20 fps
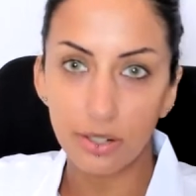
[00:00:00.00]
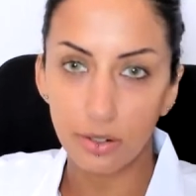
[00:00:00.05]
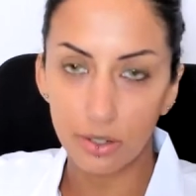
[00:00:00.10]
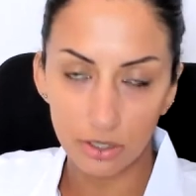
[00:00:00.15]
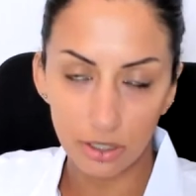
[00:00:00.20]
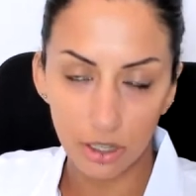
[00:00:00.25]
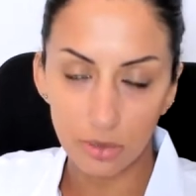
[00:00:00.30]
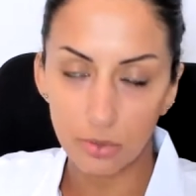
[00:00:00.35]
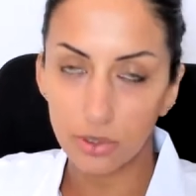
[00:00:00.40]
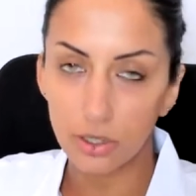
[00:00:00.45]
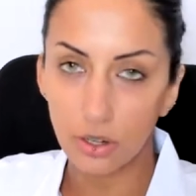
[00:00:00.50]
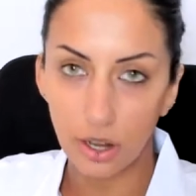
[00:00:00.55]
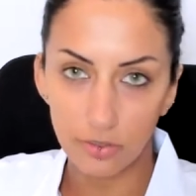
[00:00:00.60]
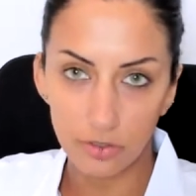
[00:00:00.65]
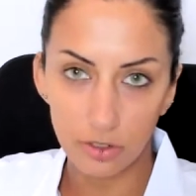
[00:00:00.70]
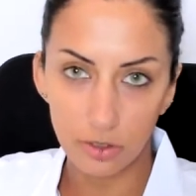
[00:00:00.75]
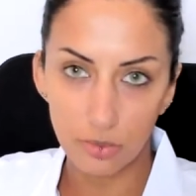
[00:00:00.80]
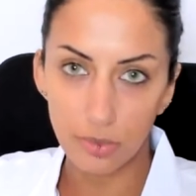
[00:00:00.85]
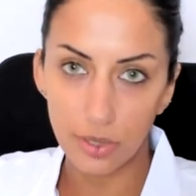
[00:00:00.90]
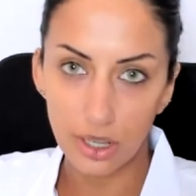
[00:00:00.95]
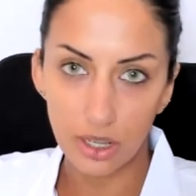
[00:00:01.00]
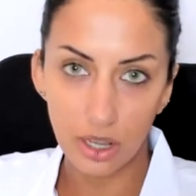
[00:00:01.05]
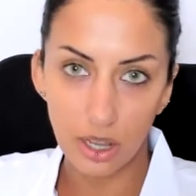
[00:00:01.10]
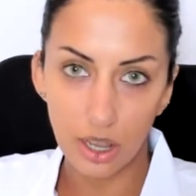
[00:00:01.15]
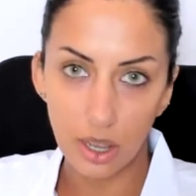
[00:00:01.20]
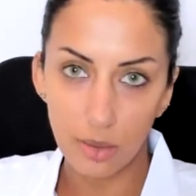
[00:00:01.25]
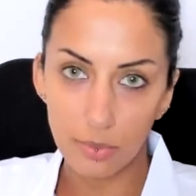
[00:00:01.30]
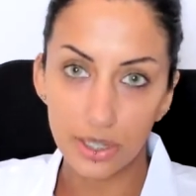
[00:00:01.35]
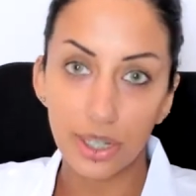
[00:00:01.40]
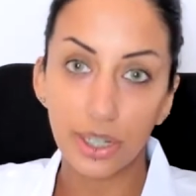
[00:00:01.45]
soap, you don't have to be
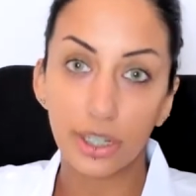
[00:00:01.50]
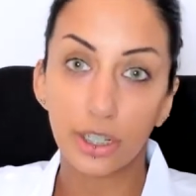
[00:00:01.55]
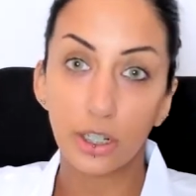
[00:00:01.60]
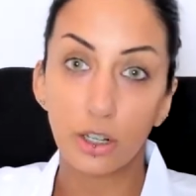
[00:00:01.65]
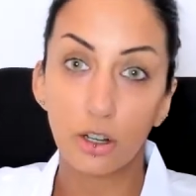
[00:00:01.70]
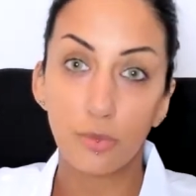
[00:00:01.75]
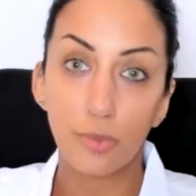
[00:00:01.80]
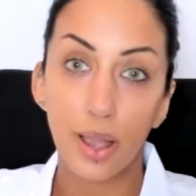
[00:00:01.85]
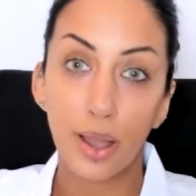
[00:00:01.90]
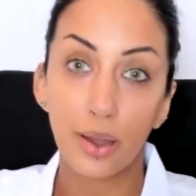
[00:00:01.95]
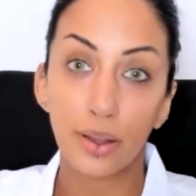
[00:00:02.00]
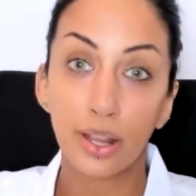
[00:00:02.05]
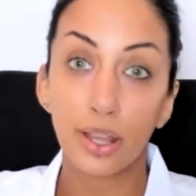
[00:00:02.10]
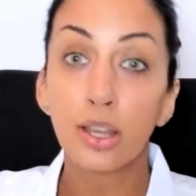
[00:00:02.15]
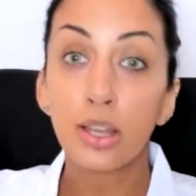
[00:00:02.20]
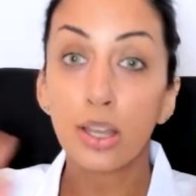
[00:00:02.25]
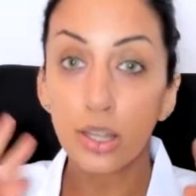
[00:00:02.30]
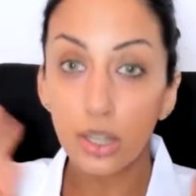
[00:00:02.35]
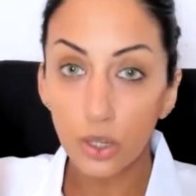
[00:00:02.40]
particular about it.